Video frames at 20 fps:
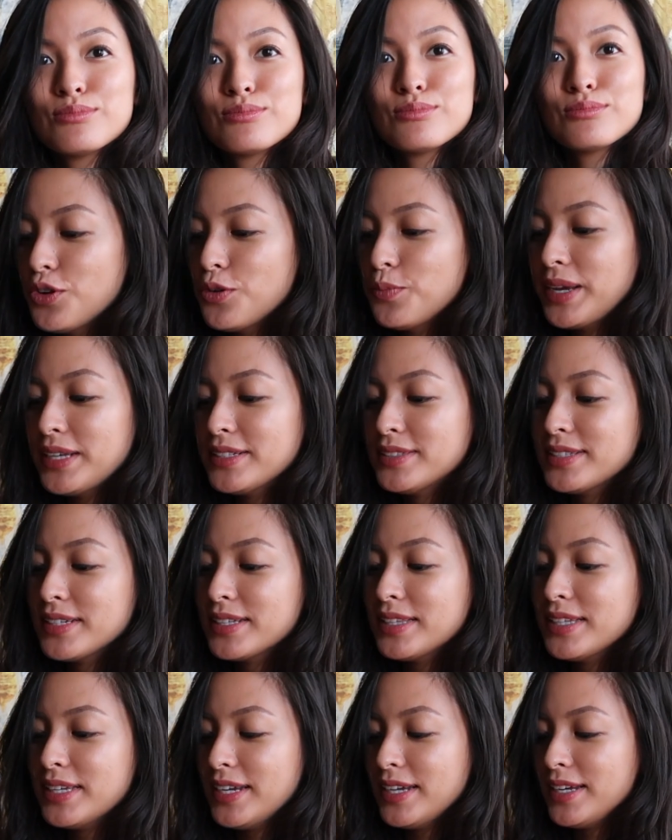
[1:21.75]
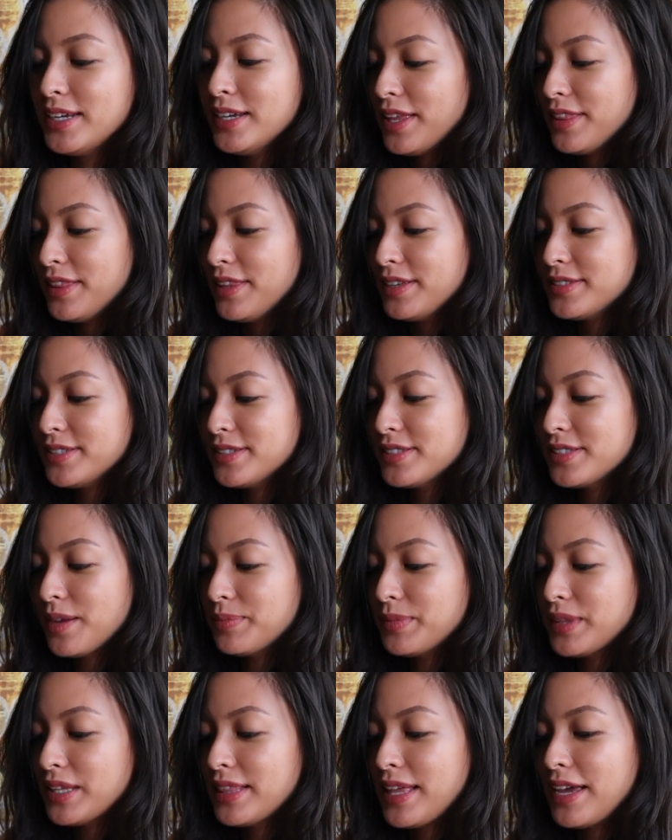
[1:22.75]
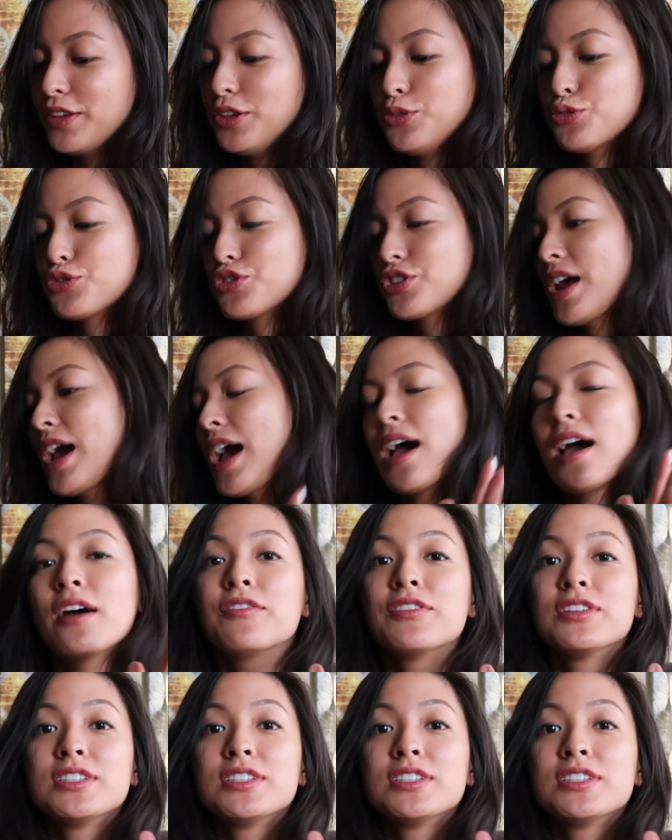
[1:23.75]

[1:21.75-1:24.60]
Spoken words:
So basically, this is something that you should have.